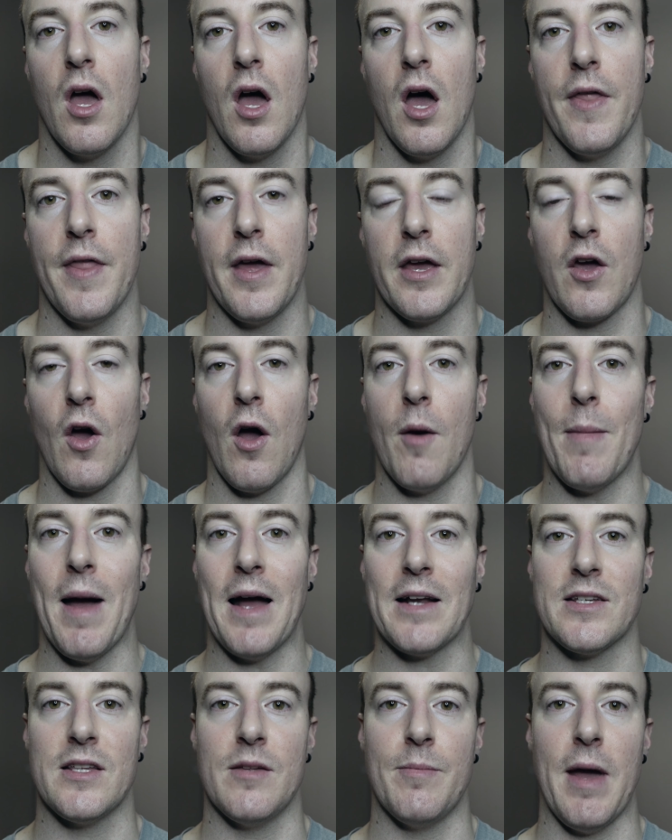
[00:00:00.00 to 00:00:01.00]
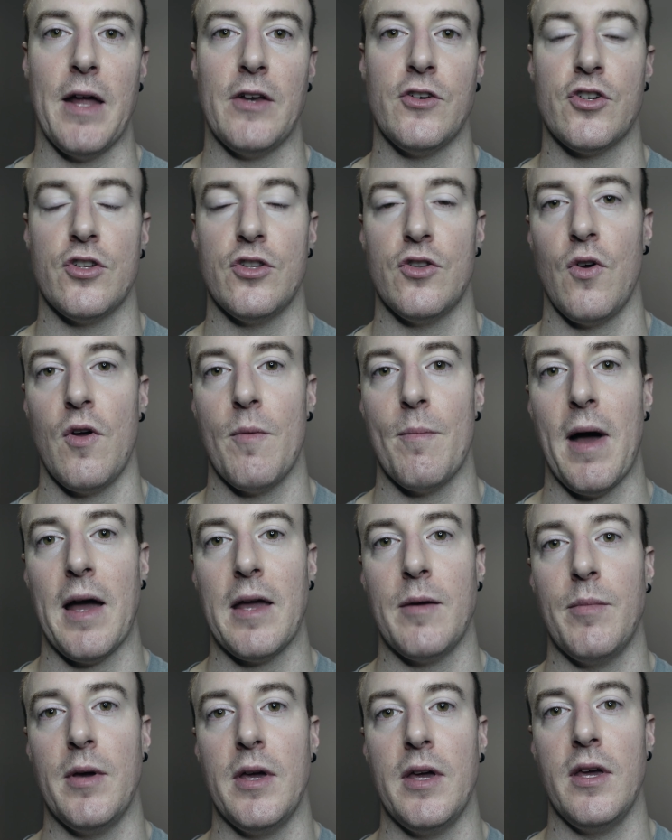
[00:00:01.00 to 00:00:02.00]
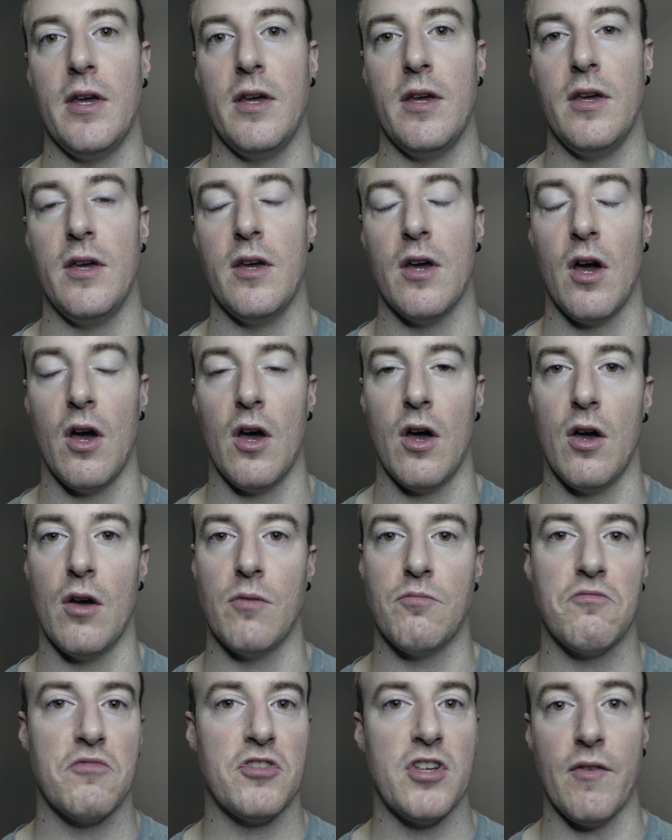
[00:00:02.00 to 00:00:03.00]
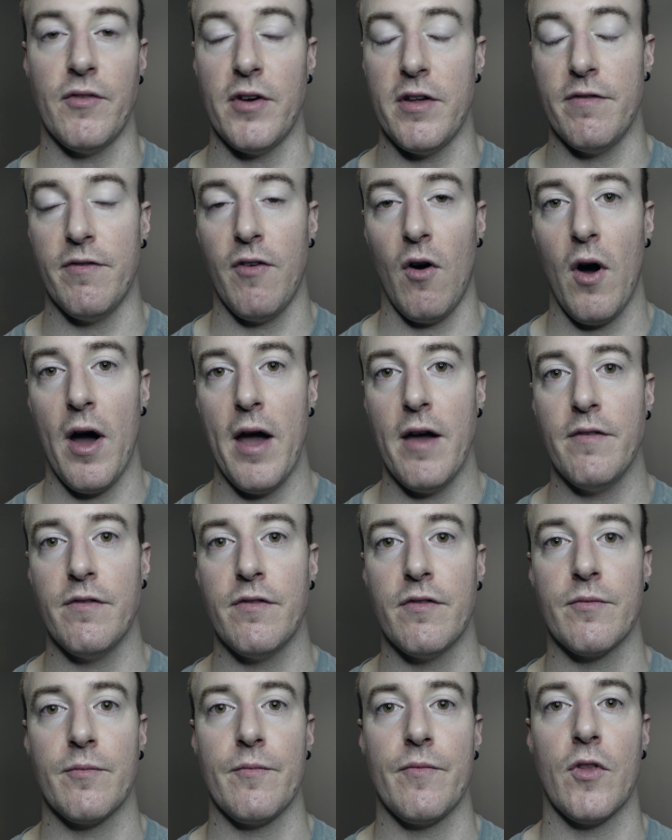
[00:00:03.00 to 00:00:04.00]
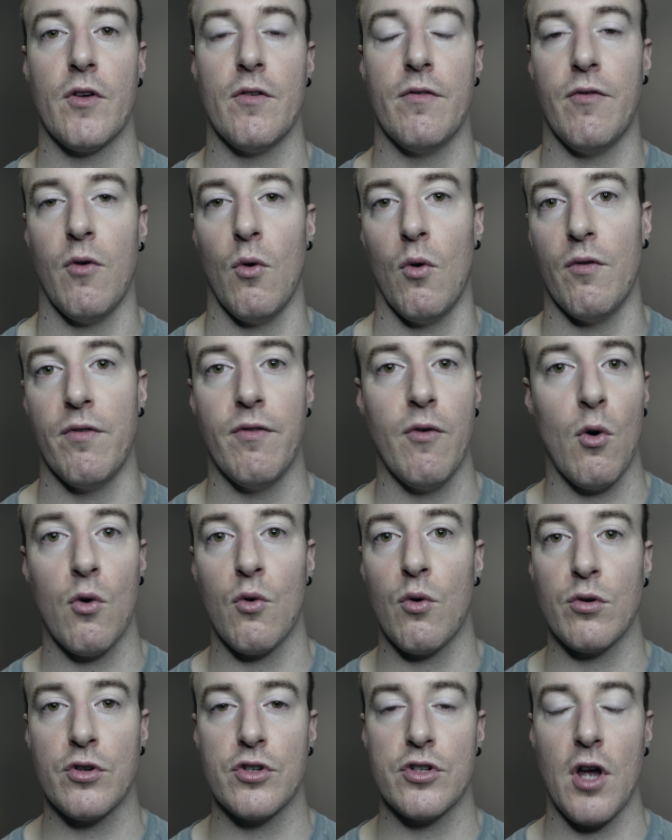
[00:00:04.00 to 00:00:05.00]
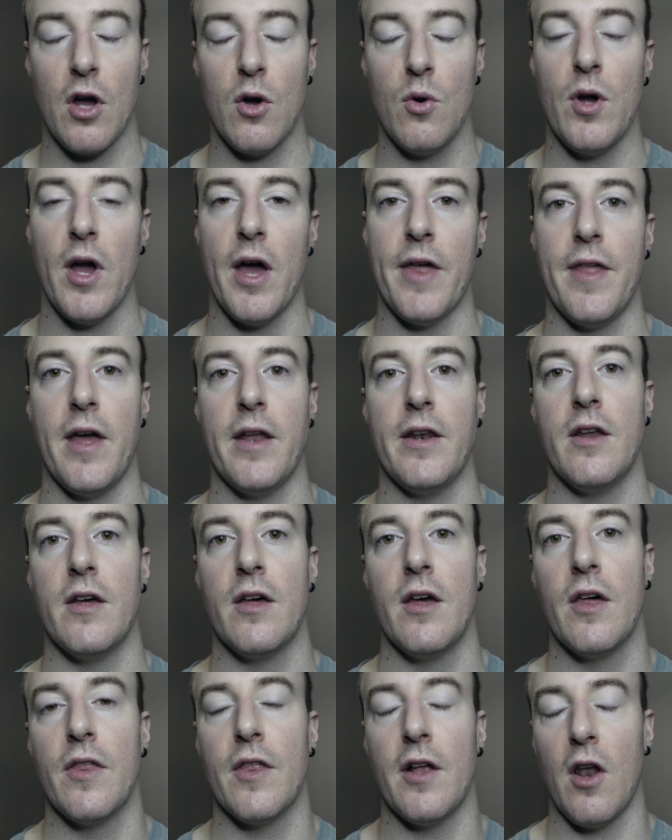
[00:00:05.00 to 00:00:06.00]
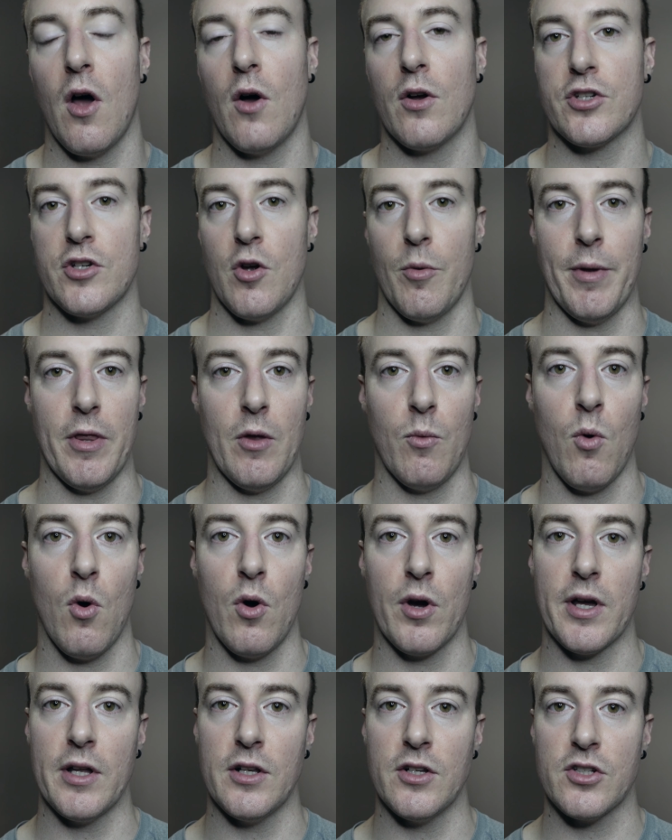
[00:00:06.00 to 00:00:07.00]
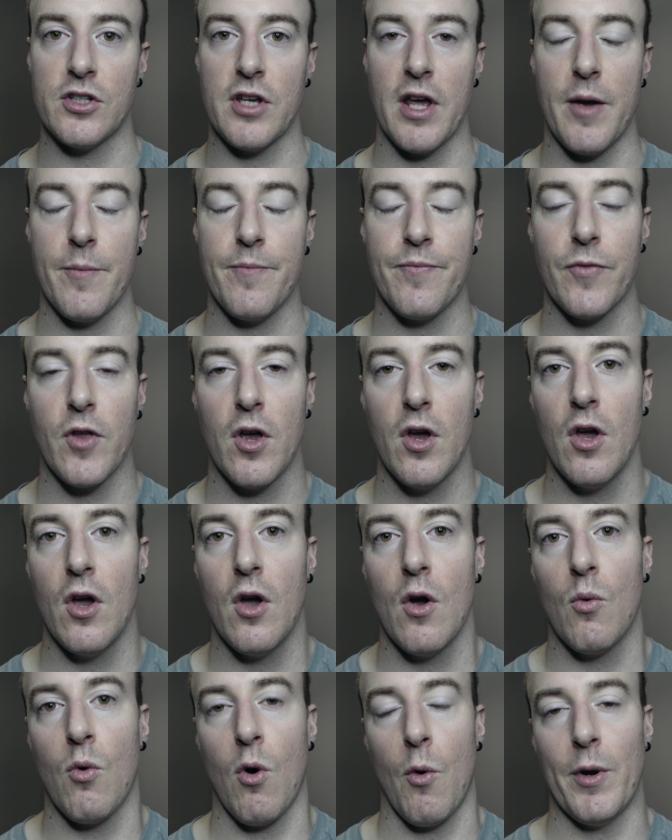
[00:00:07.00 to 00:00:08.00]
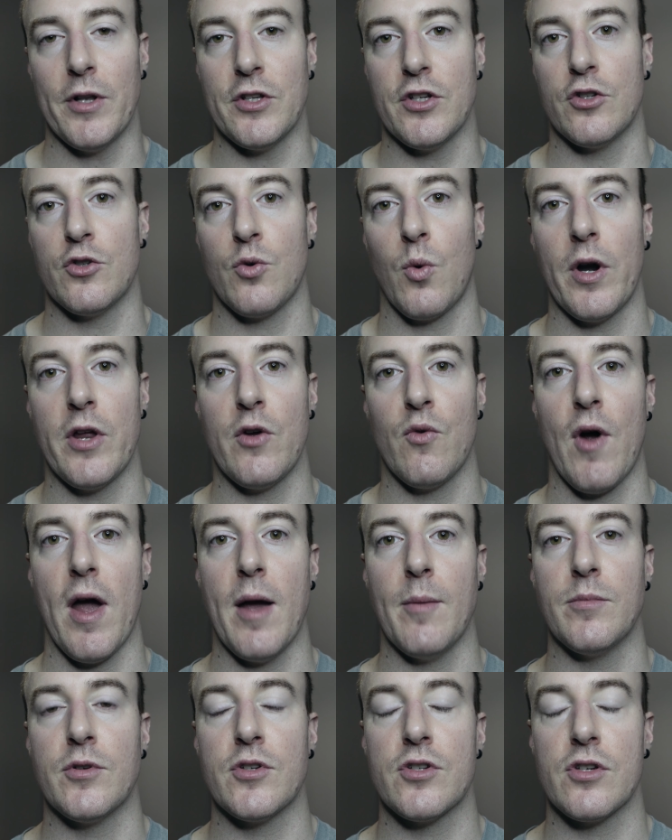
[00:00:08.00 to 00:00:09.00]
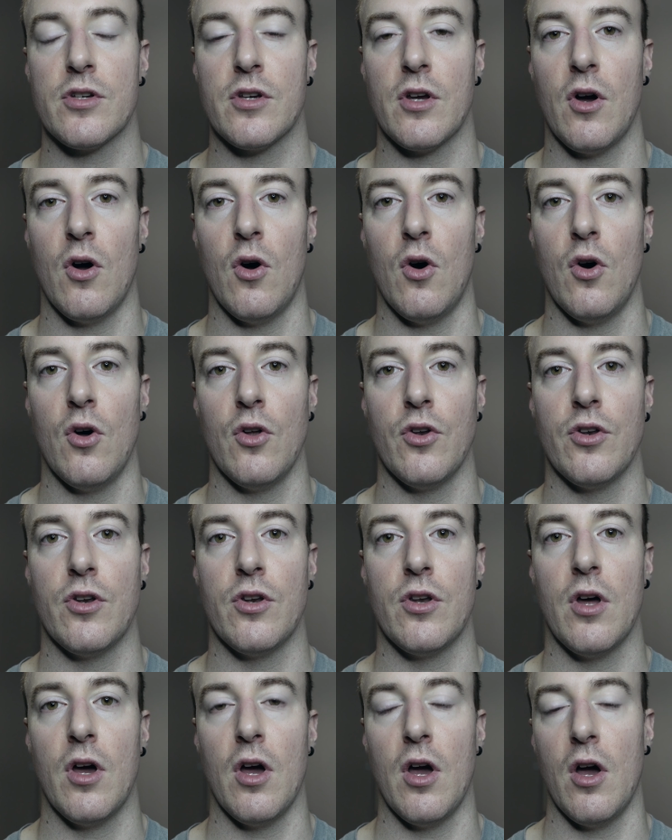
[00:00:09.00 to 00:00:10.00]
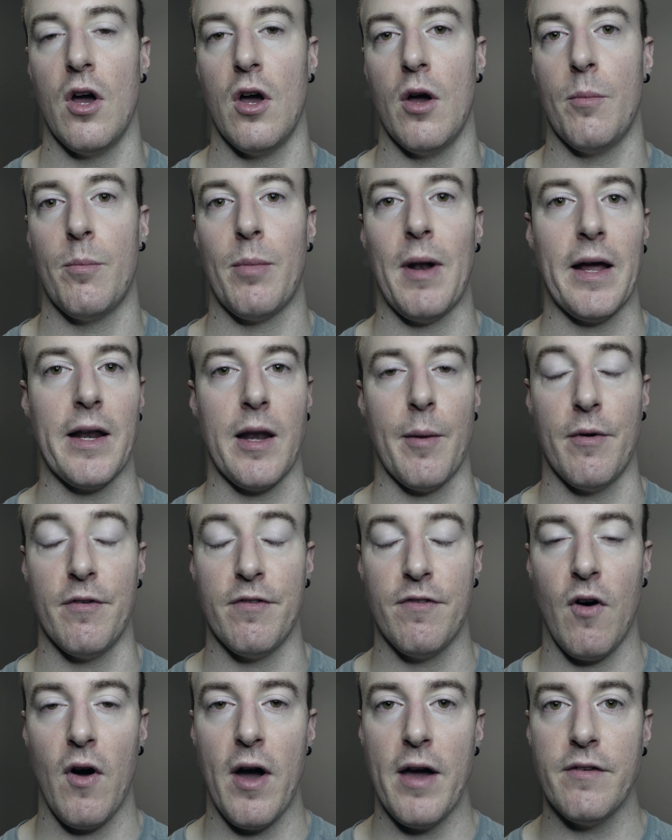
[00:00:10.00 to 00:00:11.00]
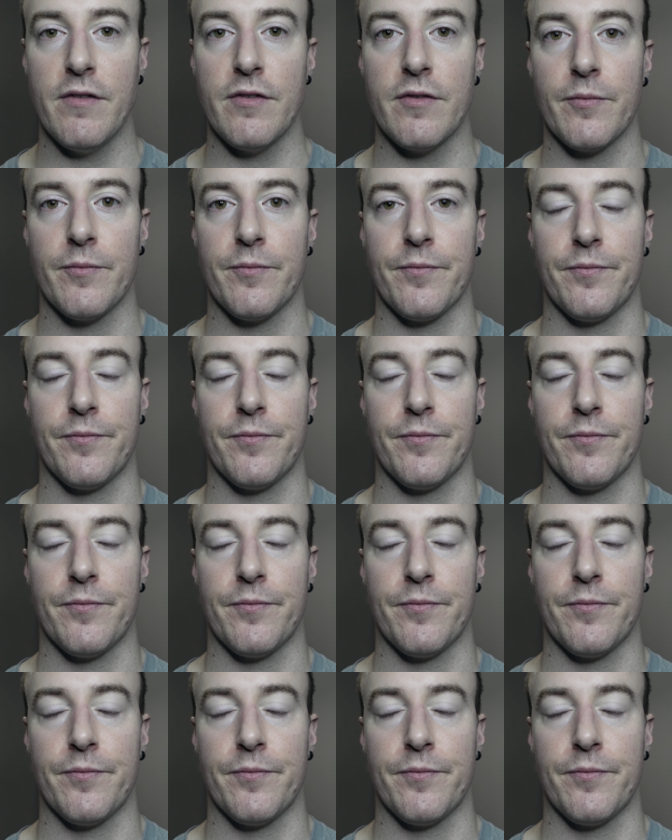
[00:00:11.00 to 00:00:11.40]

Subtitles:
And then going back to the bench and doing maybe 75 for 4 or so. And then the last set will be the working set, where I went to 20 reps on plate number 5,